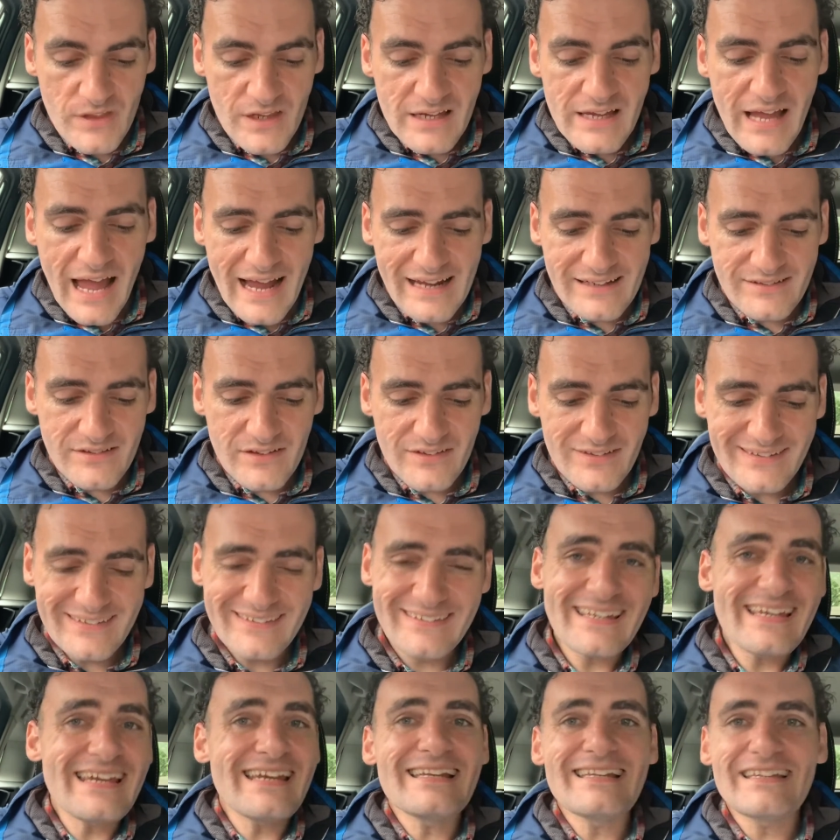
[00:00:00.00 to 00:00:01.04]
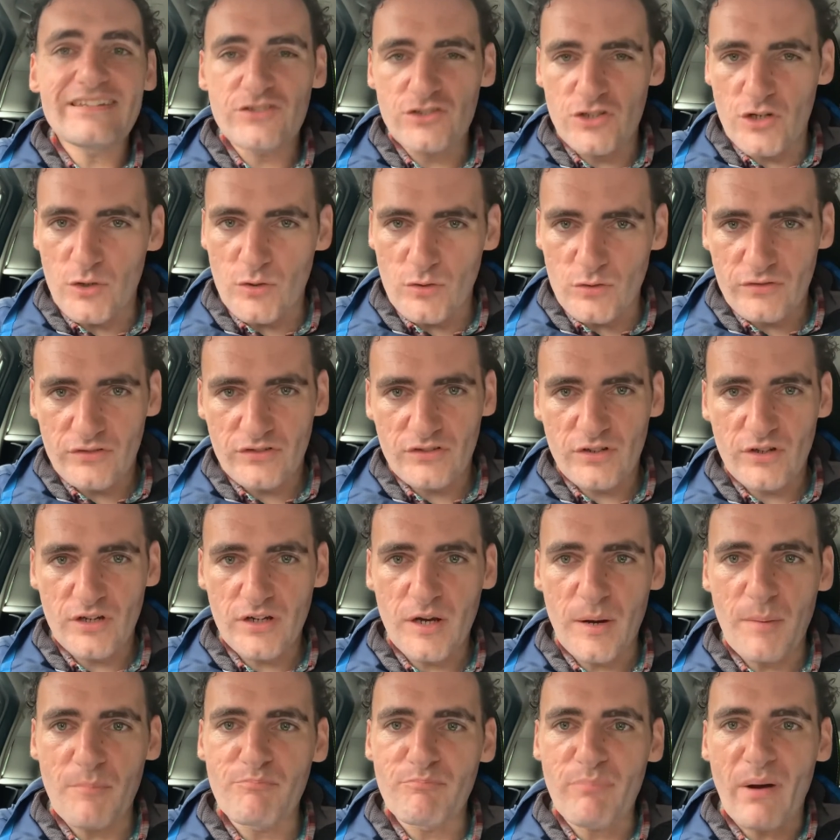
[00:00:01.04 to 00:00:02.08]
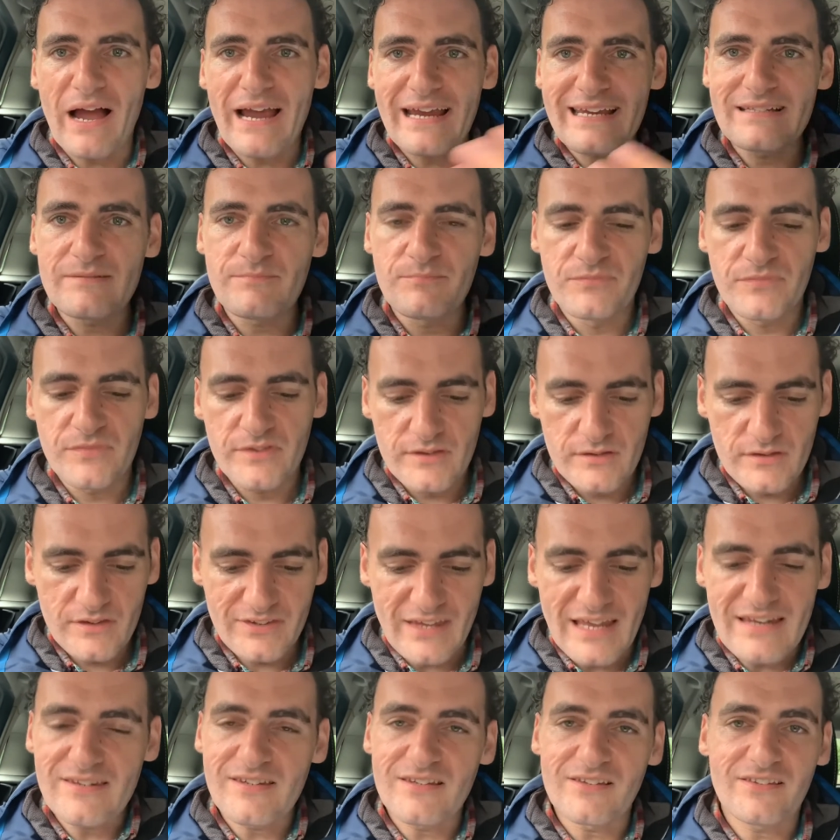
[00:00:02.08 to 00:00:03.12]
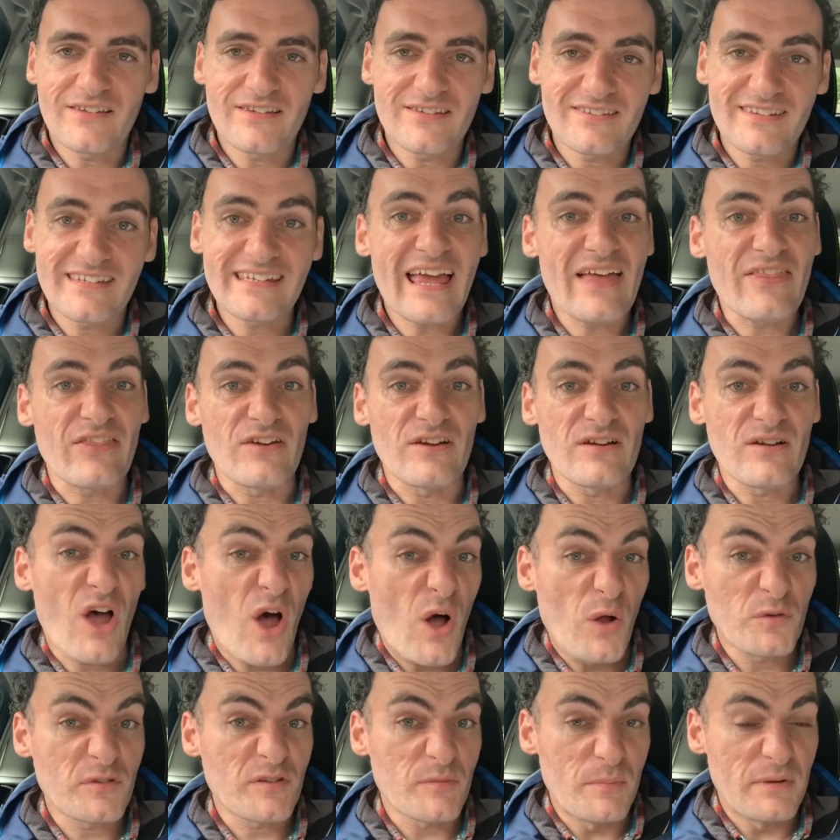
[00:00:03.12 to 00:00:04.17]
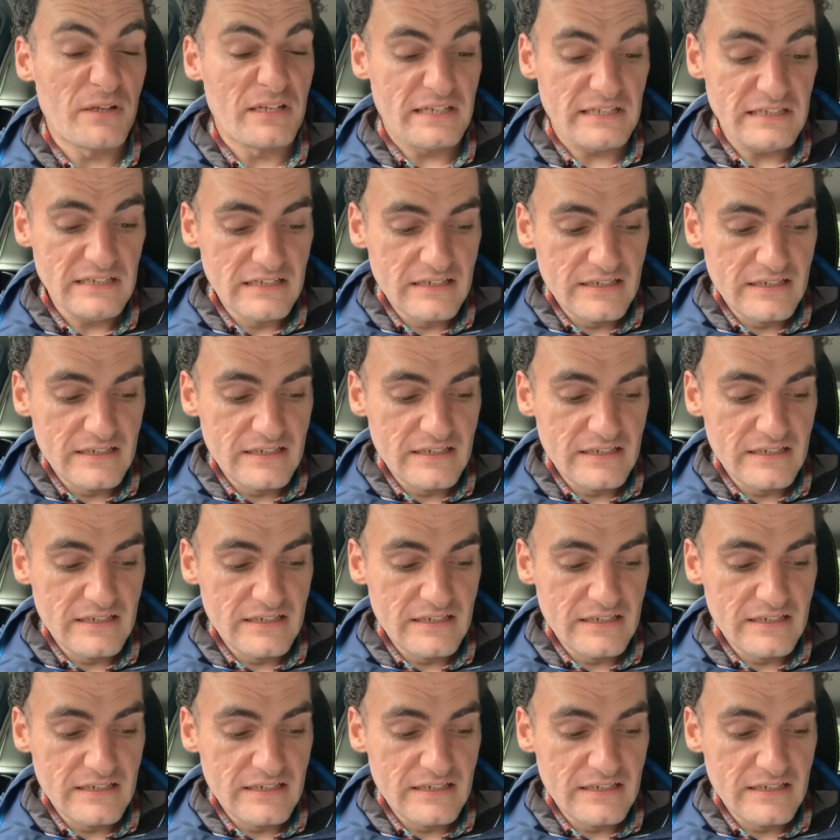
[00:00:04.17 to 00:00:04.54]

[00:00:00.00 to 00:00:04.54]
And sy'n is used to combine sentences together, ultimately,